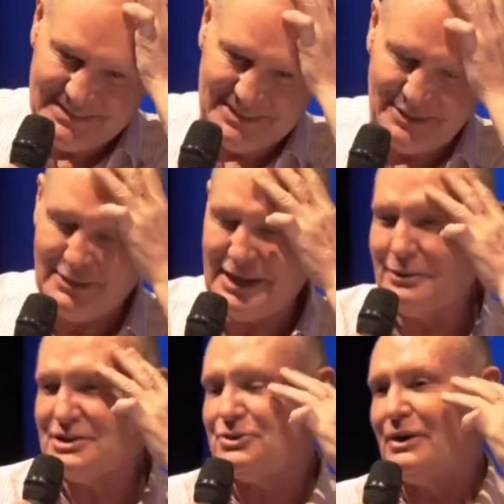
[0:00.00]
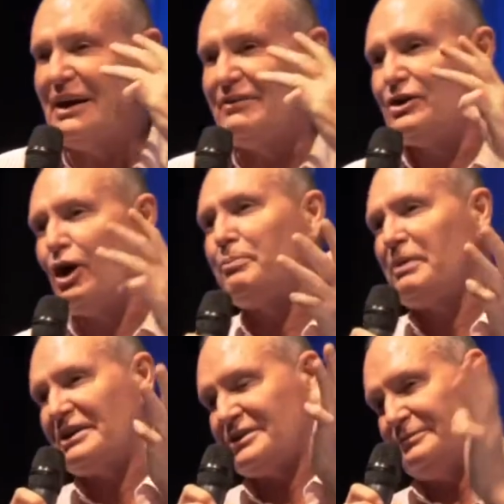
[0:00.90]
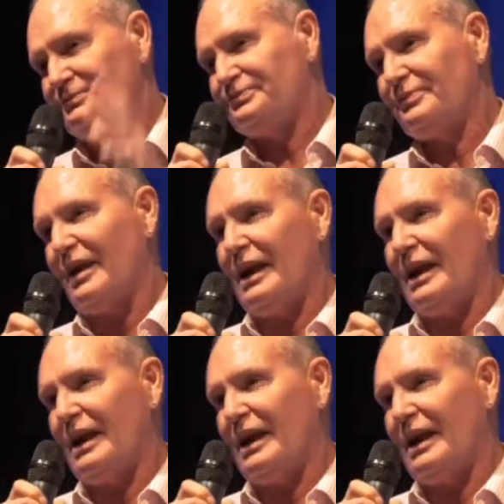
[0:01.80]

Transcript: So when I was 12, God bless him,